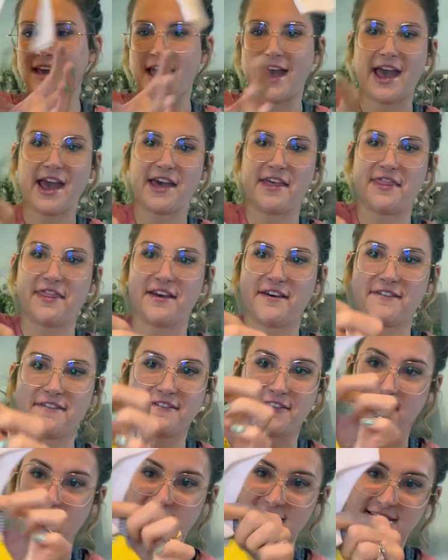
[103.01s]
And the
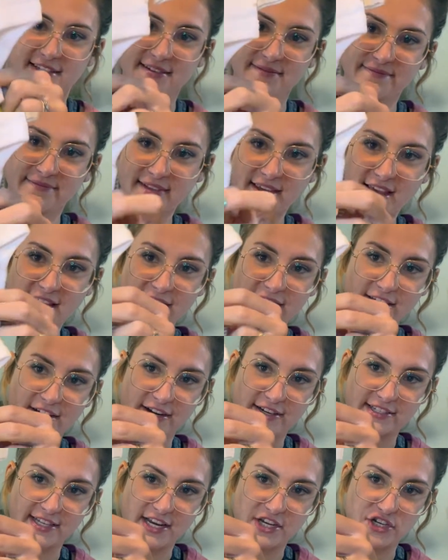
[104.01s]
feet. There
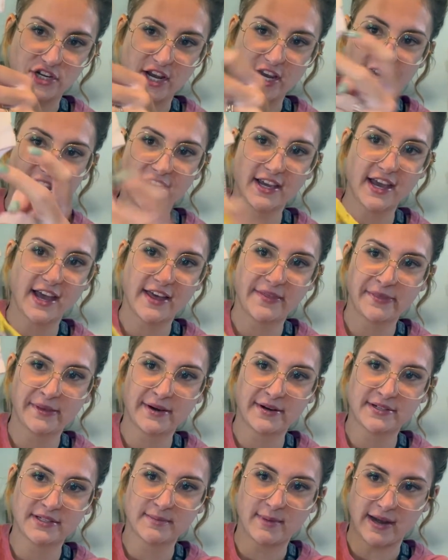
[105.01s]
is a chick and
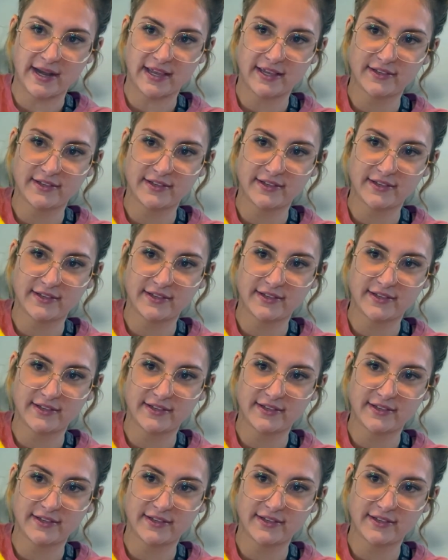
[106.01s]
there's a bunny.